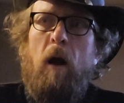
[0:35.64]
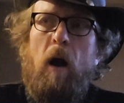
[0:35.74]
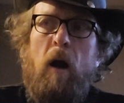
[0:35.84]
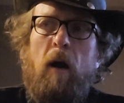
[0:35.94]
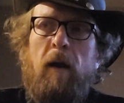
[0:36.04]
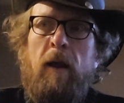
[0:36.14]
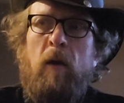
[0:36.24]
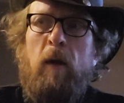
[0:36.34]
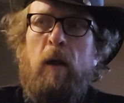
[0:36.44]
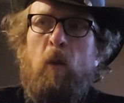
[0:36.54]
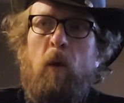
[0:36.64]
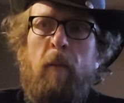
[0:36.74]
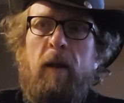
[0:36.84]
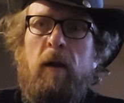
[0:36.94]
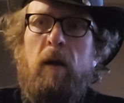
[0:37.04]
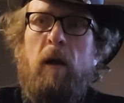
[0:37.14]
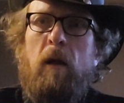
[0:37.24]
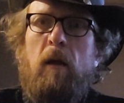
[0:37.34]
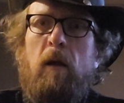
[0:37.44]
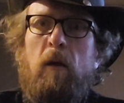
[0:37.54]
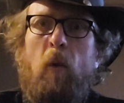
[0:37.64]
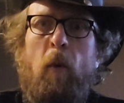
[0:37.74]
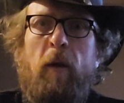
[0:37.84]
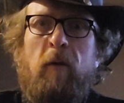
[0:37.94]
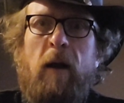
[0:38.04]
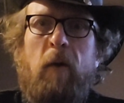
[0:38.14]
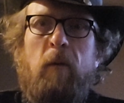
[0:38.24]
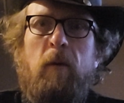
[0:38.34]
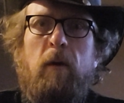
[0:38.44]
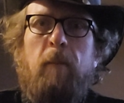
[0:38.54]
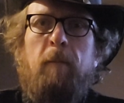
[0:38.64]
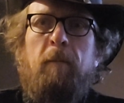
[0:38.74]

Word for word: are hearing women going around